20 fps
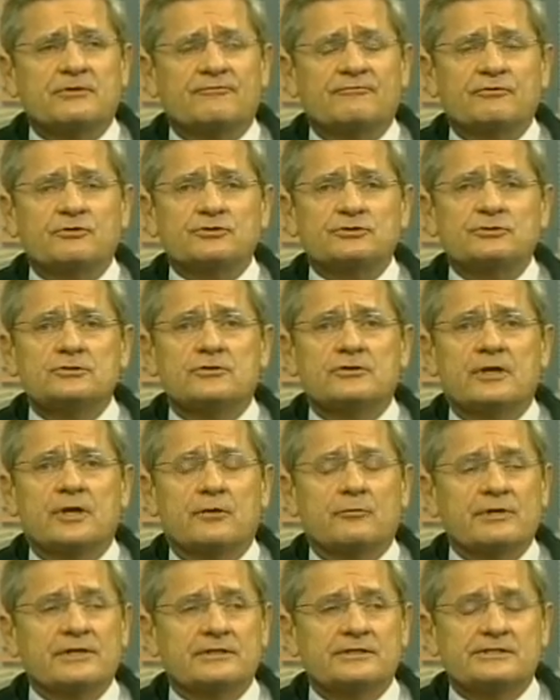The first lawyer
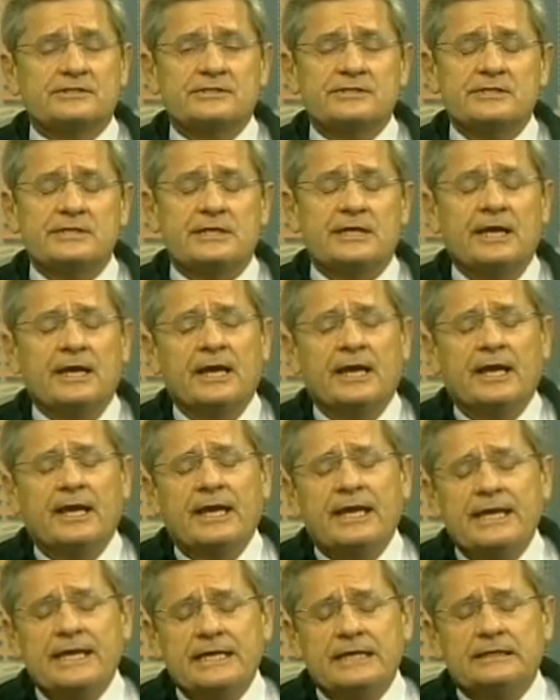I went to see,
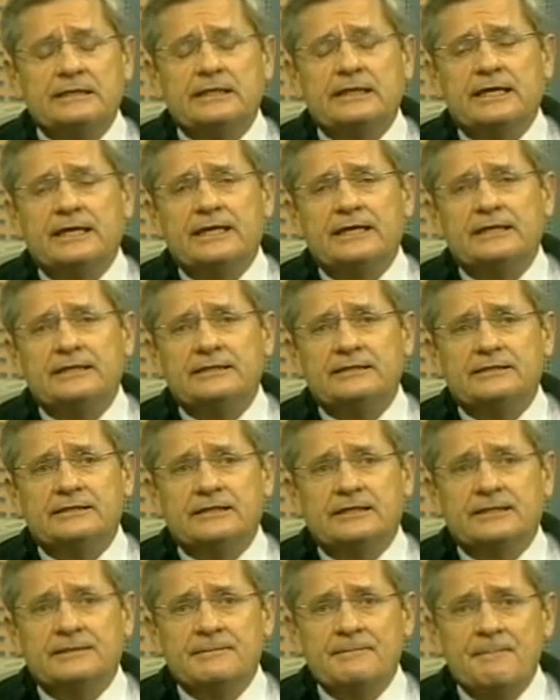and
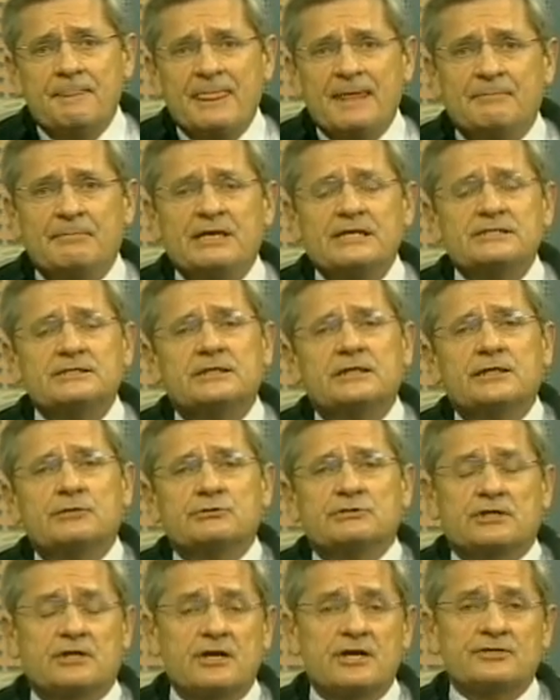basically it
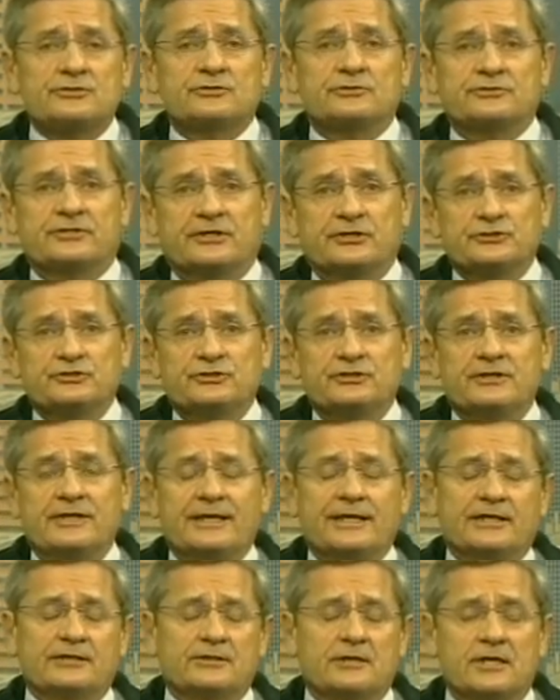was a consultation,
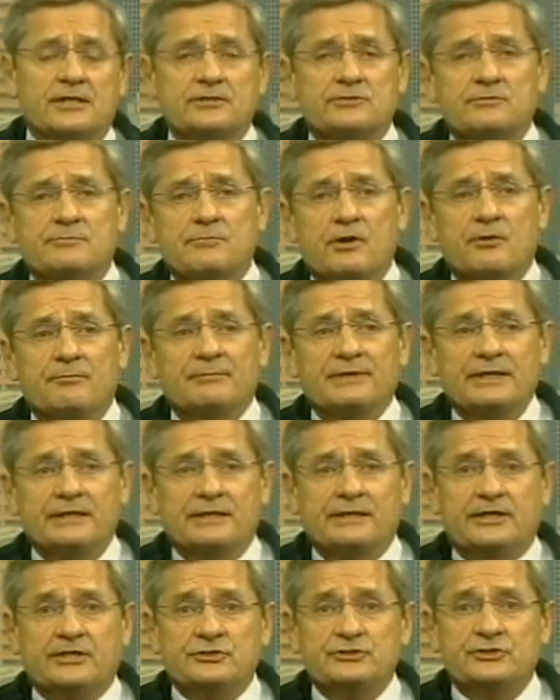and I talked to him about
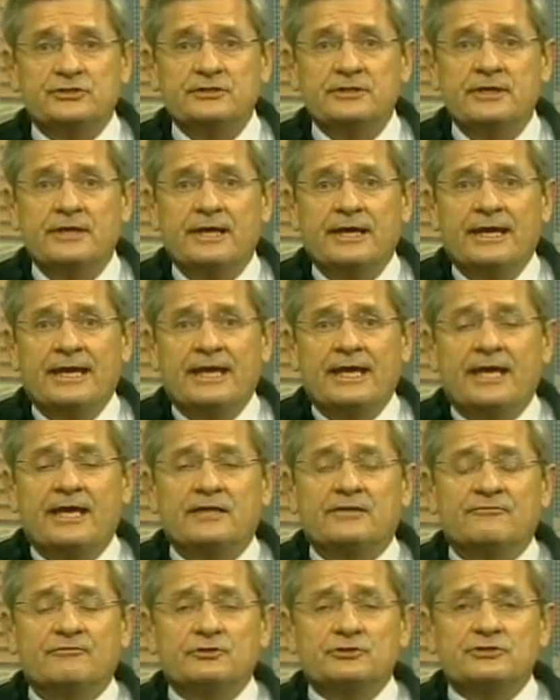mediation.
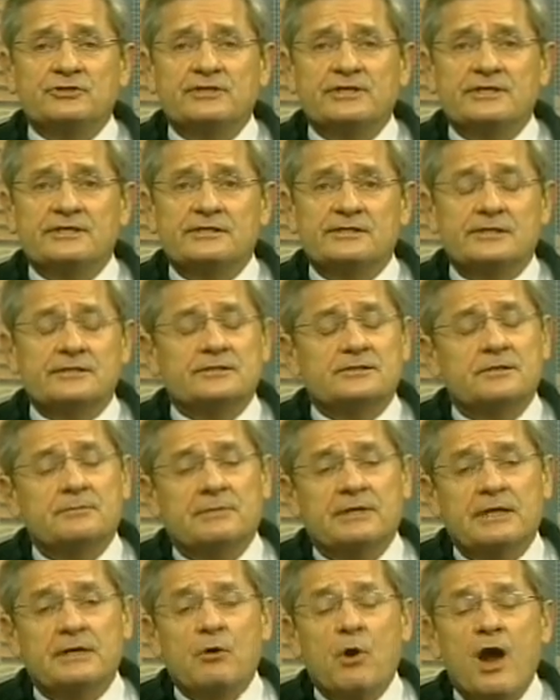And the first thing he says to
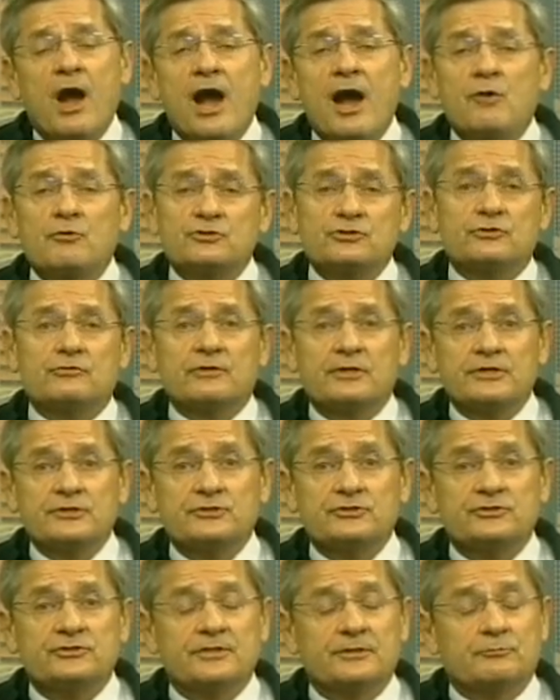me, how is your
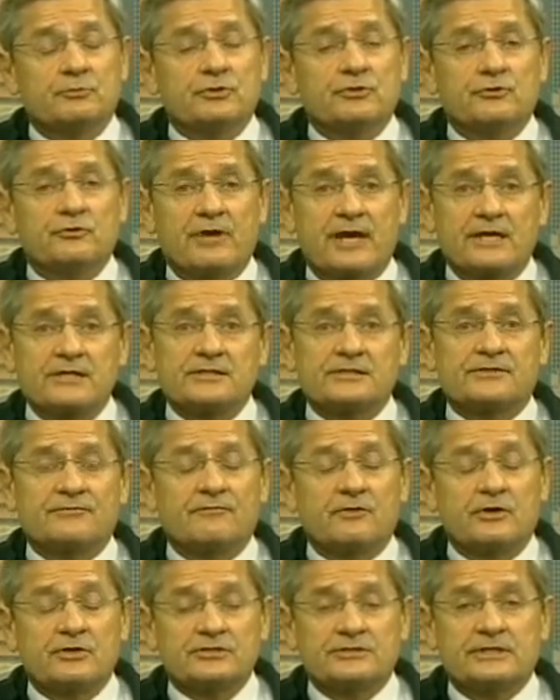relationship with your ex as
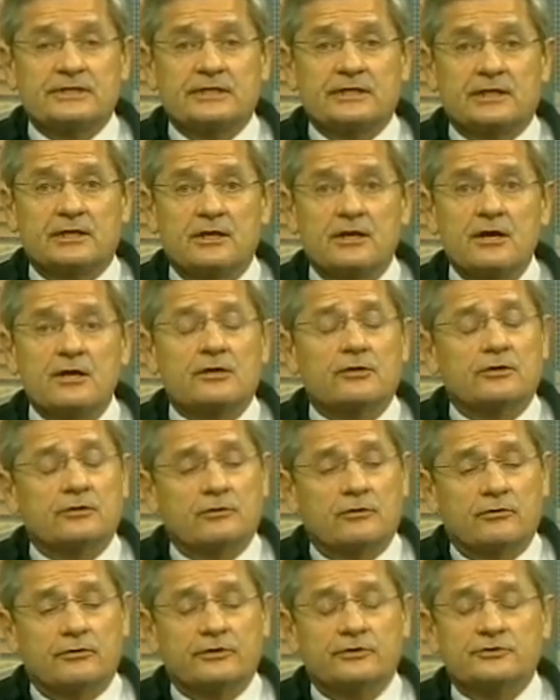far as getting along,
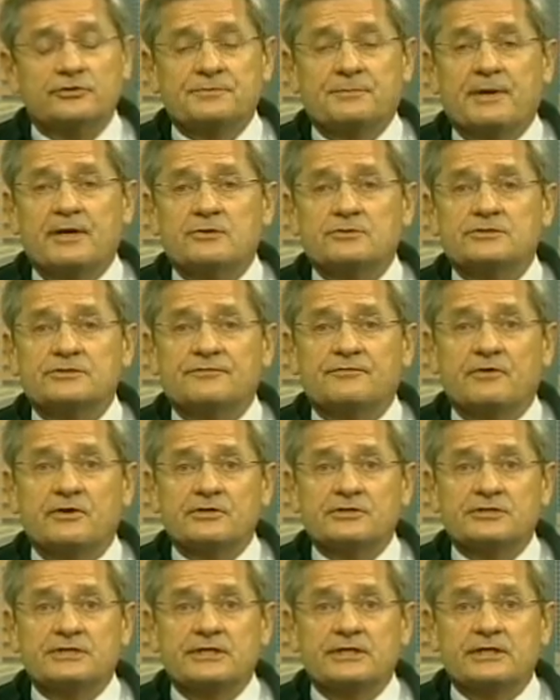or your spouse as
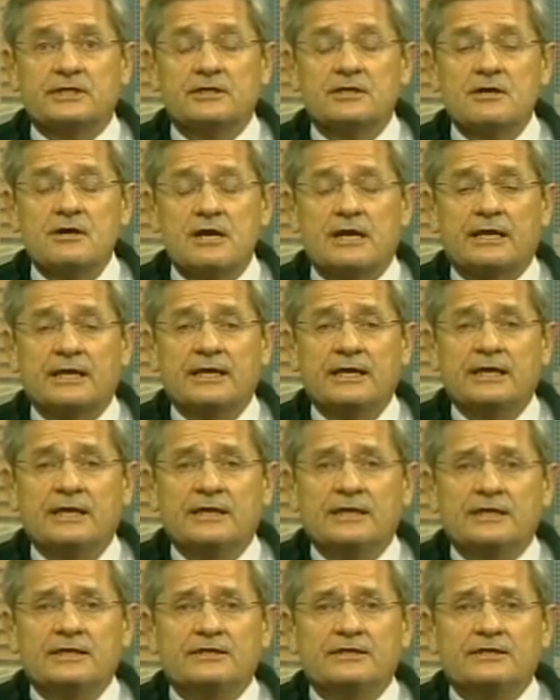far as getting along?